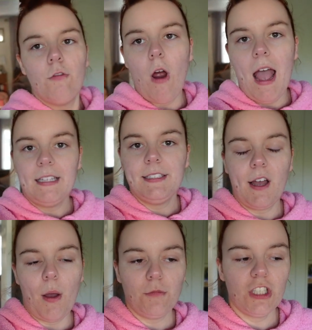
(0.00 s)
Right, so
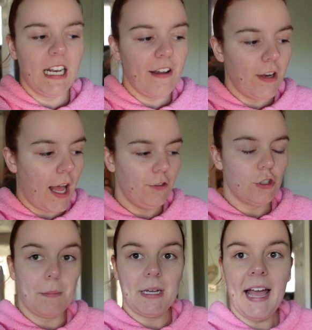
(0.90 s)
I'm just going to have lunch.
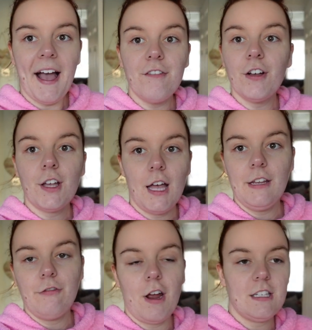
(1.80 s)
I'm going to have
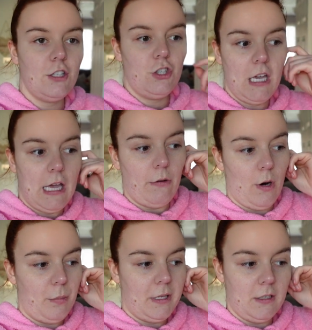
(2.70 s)
curly fries and a chicken
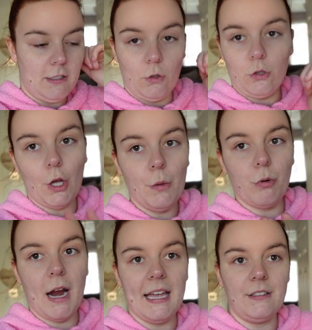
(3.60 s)
grill because I've got no
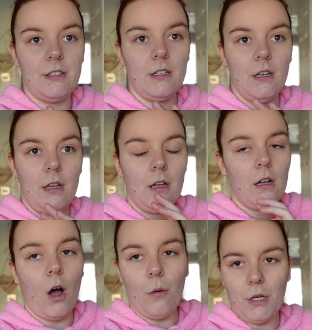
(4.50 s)
bread,
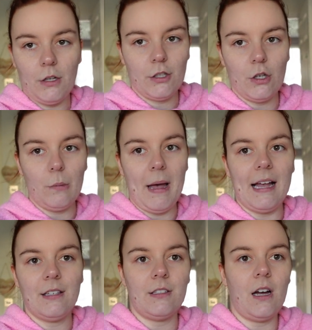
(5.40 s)
can't be asked to cook
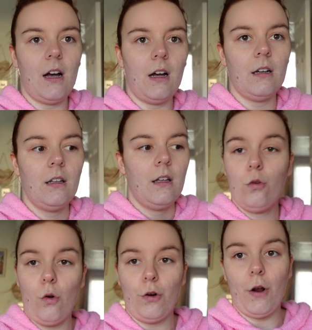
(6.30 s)
pasta,
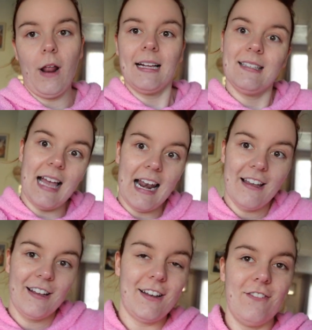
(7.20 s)
got no like
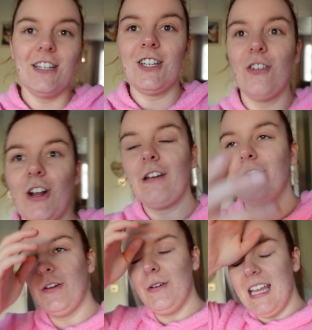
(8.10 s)
salad. I've literally got no
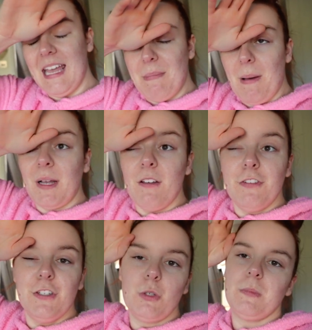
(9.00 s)
food here, but I'm going
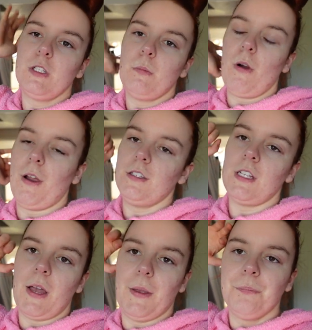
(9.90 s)
food shopping tomorrow,
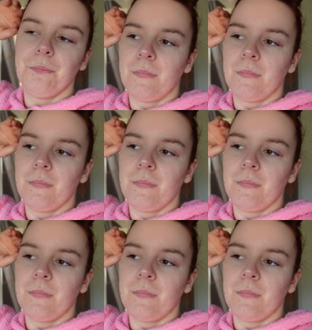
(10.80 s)
so